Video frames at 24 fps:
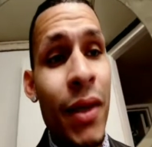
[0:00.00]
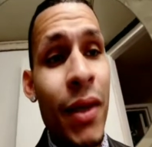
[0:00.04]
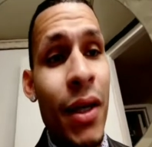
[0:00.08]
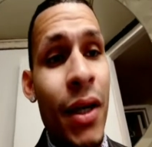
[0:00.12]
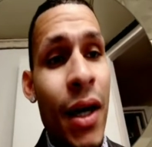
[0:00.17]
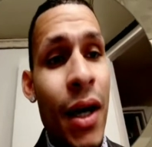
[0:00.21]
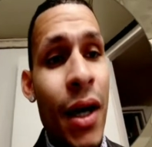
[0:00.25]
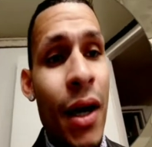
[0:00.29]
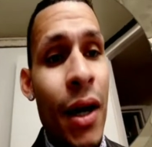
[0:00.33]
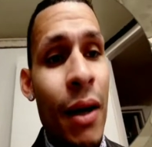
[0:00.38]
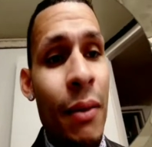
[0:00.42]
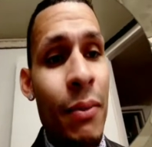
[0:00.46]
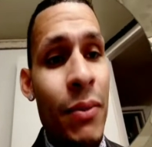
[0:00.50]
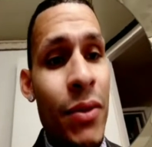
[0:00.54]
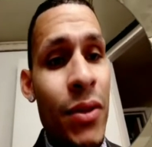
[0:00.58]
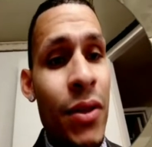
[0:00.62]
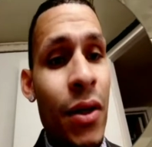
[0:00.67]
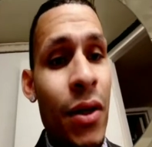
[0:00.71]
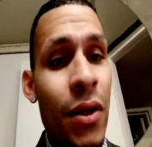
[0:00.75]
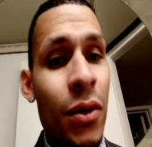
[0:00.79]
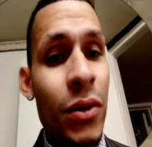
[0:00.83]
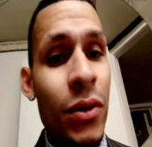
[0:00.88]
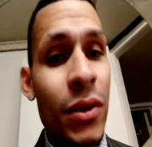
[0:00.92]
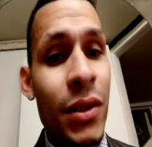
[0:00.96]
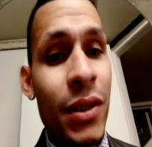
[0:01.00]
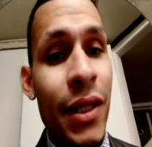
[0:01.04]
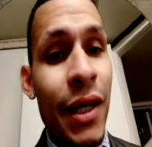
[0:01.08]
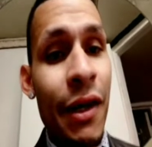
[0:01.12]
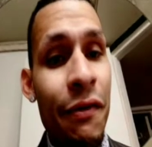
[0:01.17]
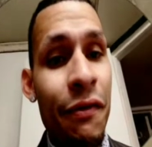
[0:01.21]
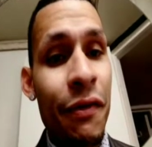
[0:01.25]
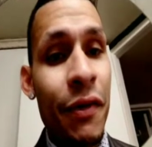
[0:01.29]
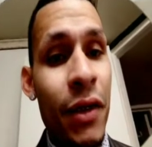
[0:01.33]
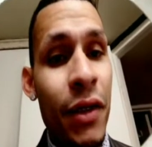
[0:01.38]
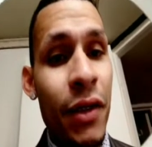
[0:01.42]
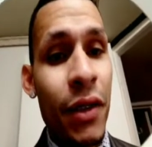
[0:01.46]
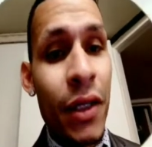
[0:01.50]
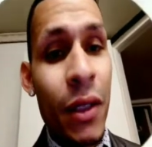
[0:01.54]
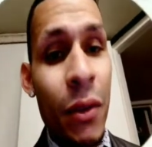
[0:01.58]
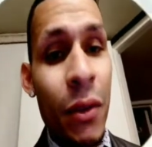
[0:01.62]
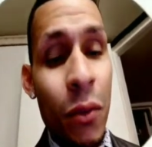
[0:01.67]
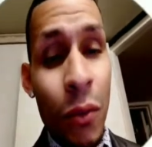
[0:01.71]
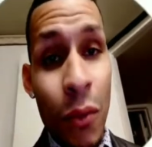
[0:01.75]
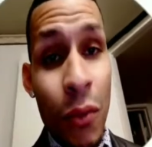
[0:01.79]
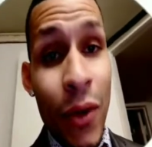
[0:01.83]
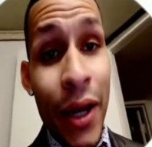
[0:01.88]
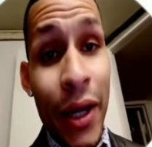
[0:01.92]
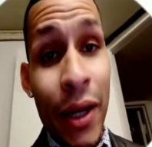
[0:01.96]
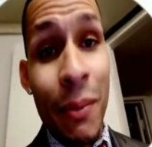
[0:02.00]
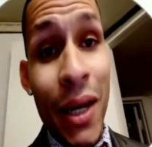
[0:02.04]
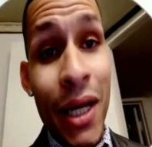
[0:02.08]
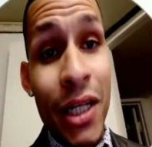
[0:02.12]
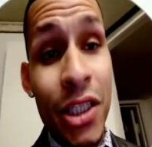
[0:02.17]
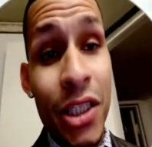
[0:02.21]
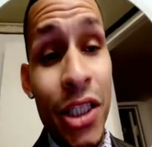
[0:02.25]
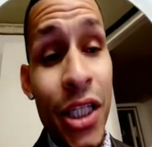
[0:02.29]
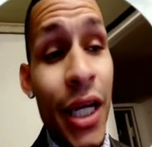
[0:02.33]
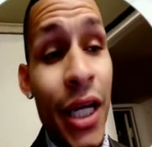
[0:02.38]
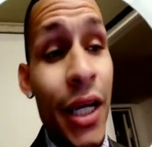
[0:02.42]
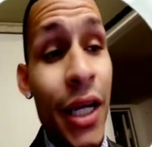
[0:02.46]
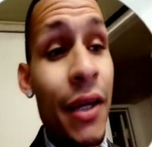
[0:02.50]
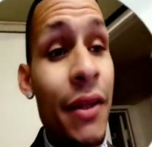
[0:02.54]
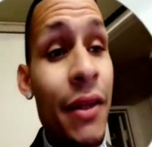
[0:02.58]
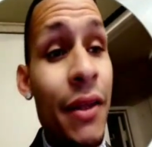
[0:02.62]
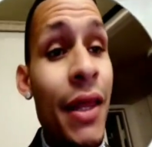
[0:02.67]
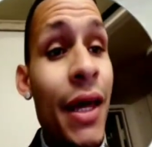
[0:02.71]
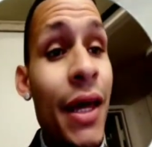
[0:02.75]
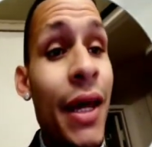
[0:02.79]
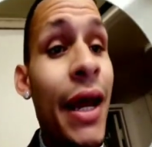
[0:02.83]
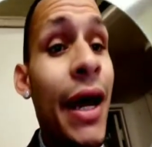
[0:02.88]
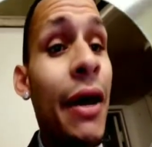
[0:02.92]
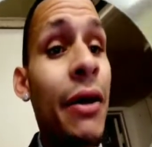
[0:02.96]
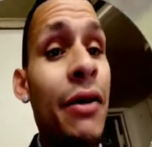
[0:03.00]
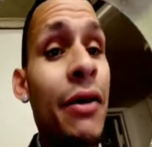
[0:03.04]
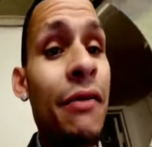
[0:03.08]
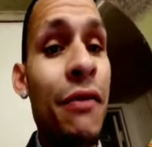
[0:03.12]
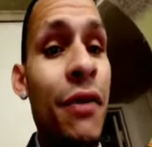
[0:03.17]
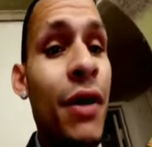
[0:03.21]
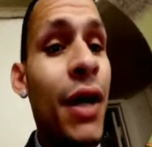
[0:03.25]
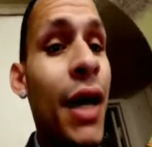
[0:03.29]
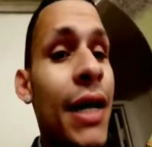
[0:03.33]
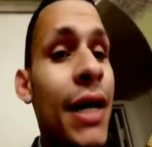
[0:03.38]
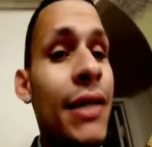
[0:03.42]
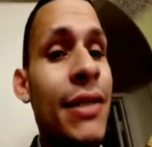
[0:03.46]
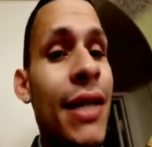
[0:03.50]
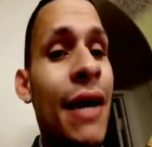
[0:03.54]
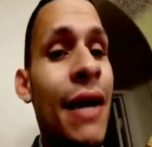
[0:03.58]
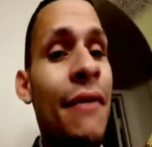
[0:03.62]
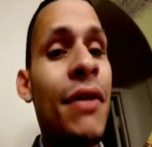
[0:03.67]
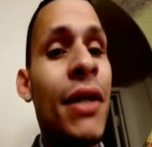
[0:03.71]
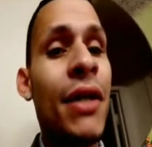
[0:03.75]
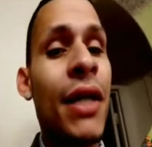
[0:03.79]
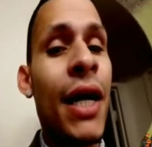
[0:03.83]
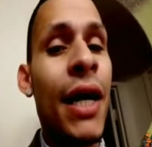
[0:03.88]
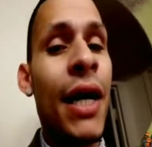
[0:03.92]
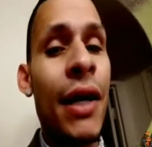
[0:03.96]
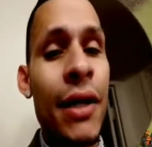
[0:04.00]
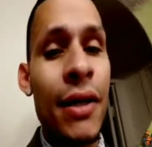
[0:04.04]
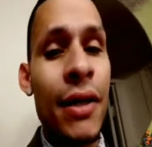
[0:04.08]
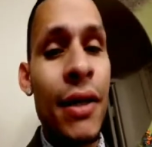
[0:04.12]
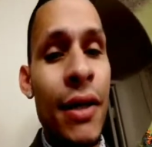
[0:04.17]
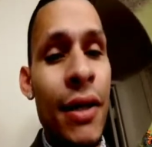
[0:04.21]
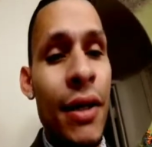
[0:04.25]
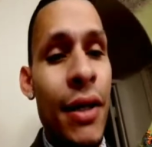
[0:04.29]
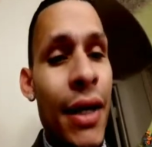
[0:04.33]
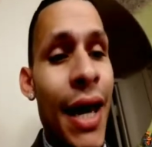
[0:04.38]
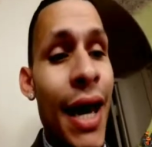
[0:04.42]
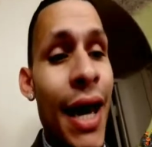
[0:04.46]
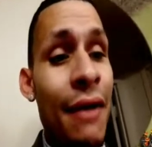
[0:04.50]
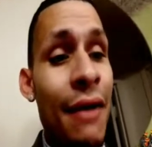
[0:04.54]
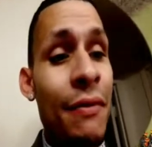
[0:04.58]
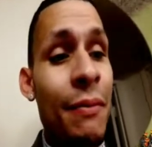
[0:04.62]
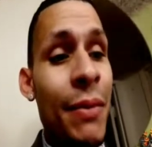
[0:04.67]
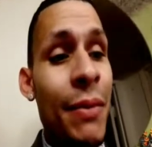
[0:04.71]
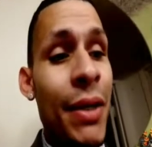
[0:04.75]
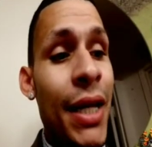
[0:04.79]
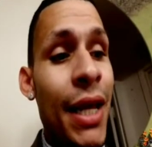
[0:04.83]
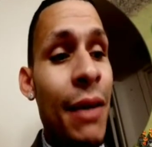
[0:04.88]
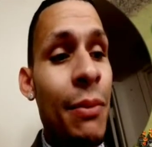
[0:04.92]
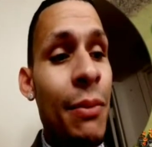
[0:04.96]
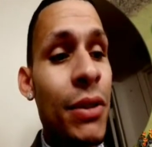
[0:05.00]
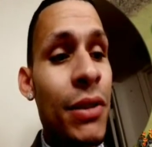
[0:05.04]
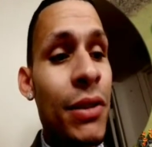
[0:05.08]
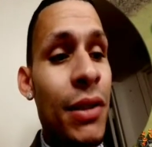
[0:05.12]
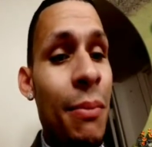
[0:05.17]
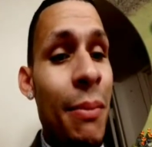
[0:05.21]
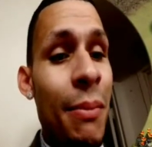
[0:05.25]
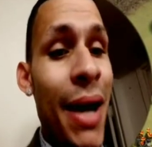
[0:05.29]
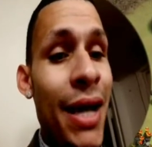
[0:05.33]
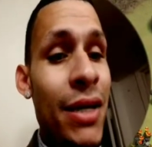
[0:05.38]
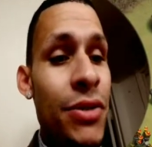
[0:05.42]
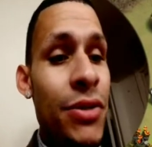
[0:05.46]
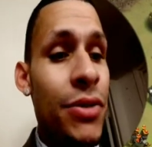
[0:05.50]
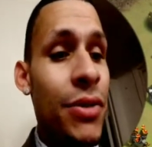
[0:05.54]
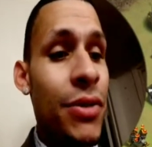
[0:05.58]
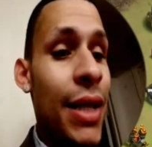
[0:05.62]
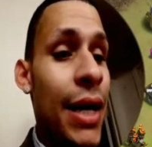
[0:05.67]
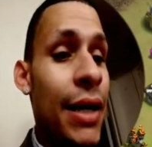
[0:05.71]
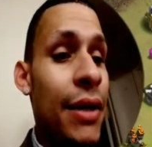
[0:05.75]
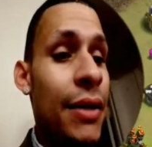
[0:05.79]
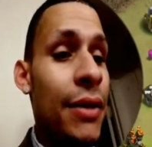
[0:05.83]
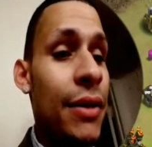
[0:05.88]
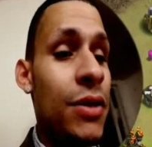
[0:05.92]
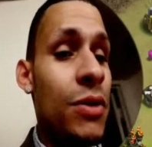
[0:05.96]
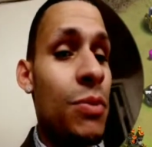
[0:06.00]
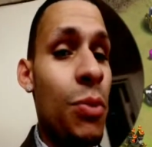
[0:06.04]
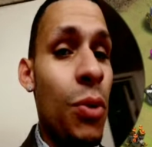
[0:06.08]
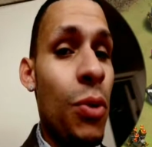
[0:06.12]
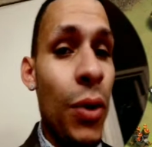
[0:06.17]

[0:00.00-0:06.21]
So definitely recommend checking that out if you guys haven't been able to master that at this point.